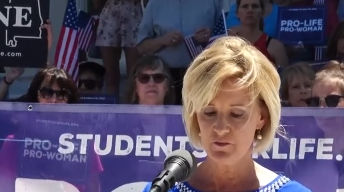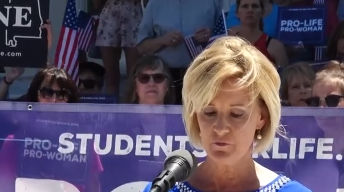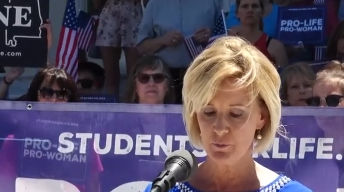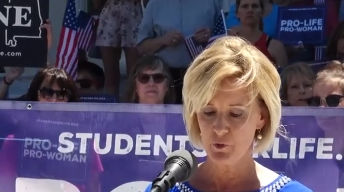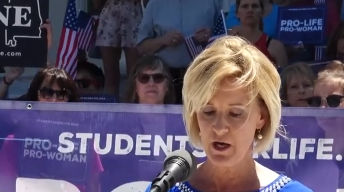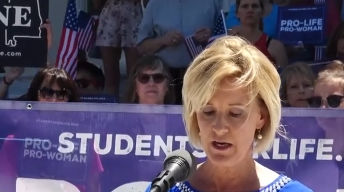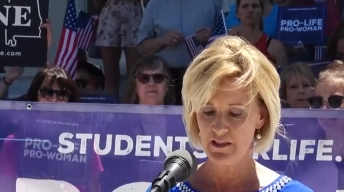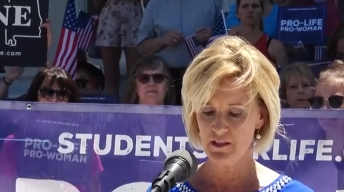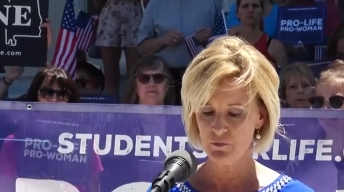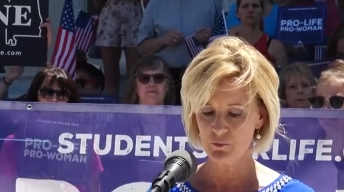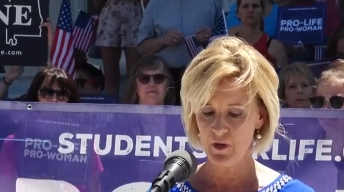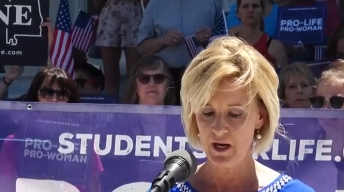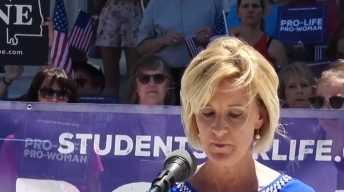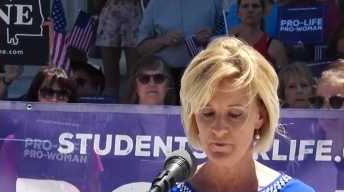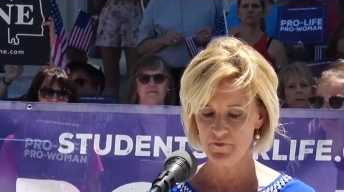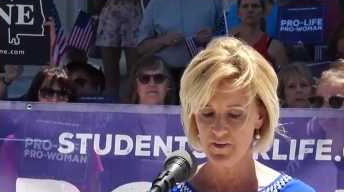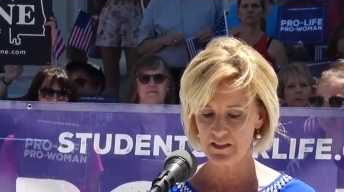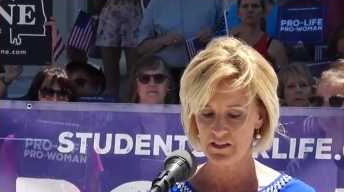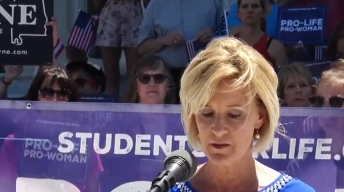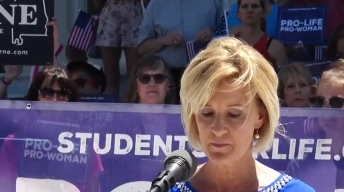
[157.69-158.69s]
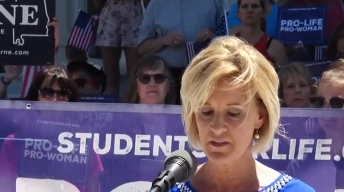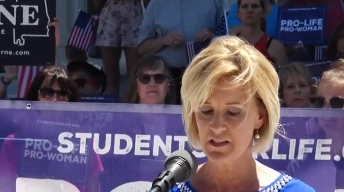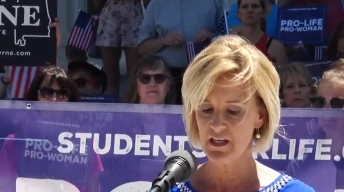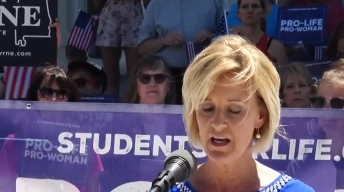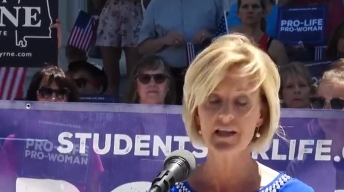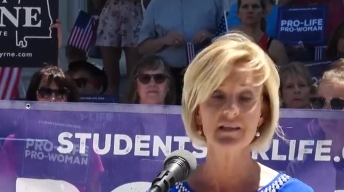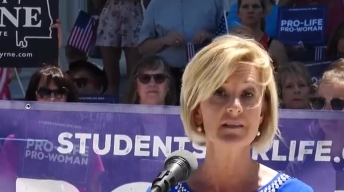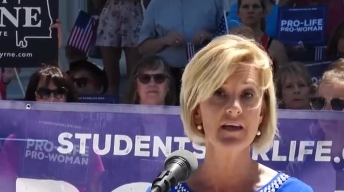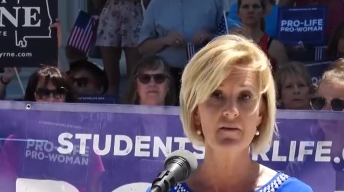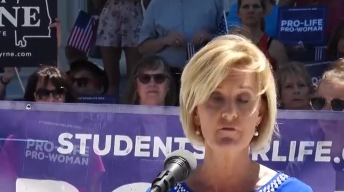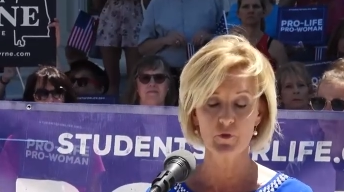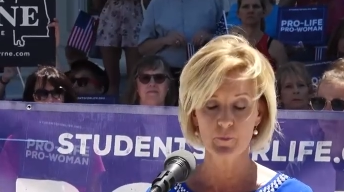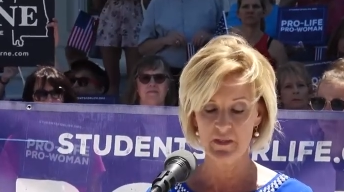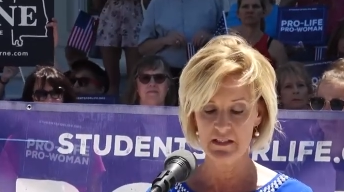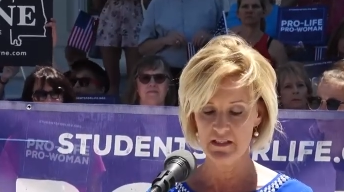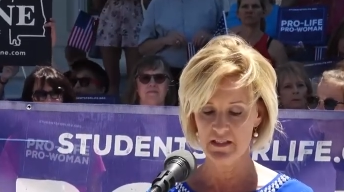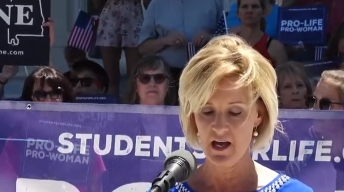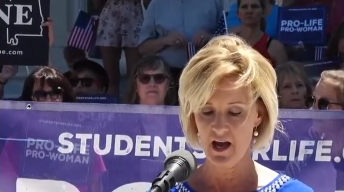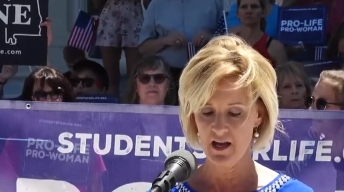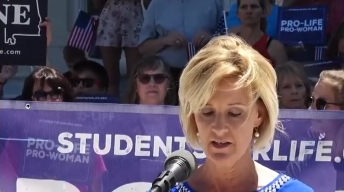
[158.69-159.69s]
of pregnant rape victims that has ever
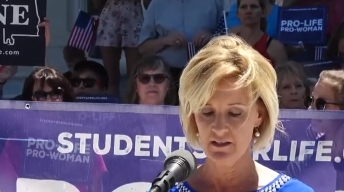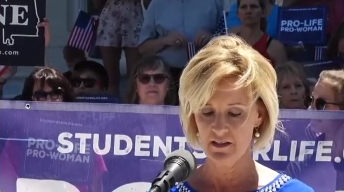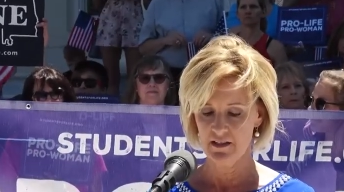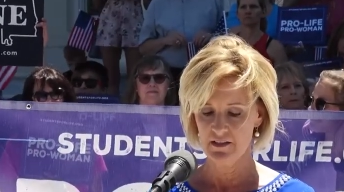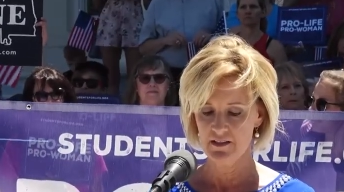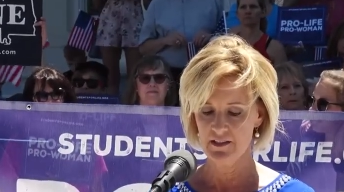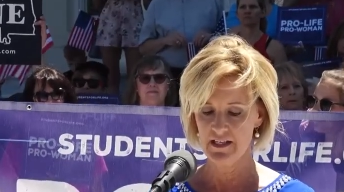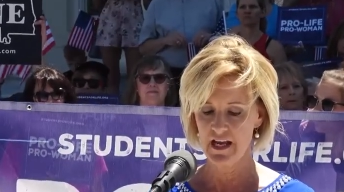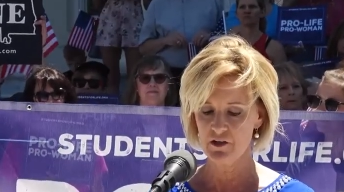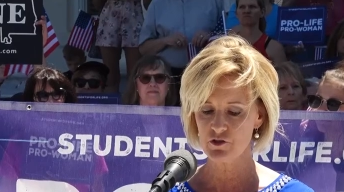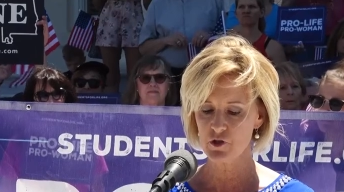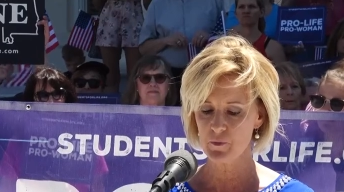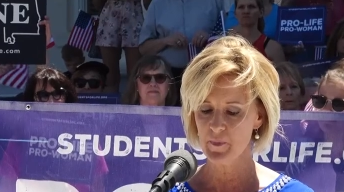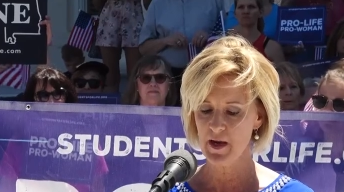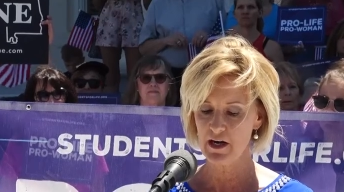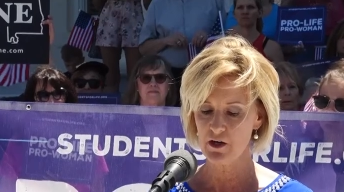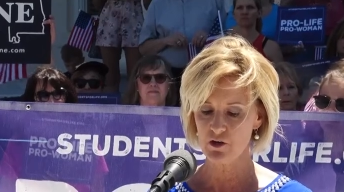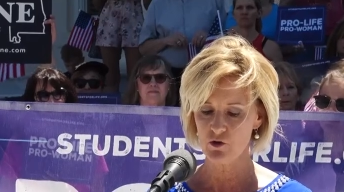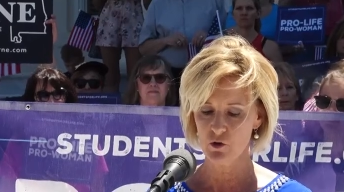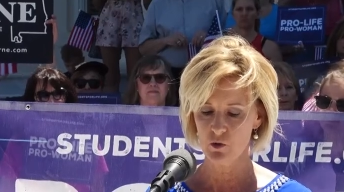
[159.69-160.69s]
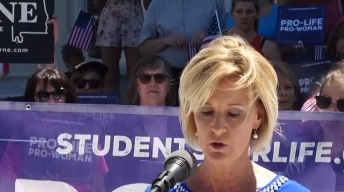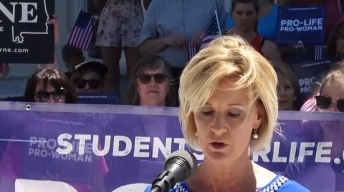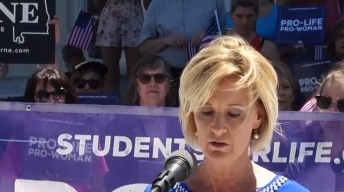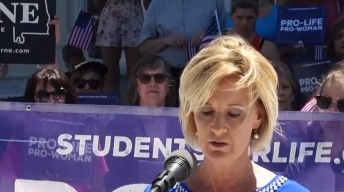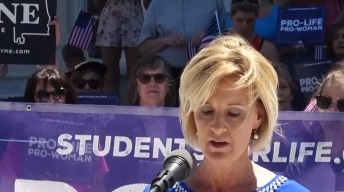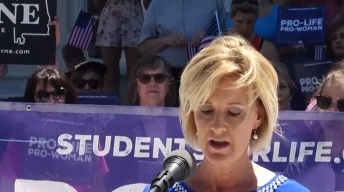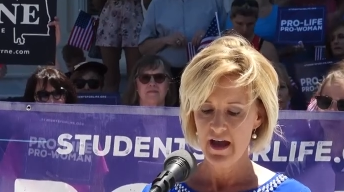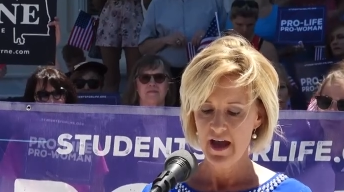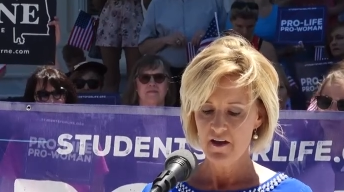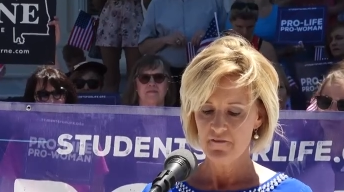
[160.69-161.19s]
been done, Sandra Mahkorn,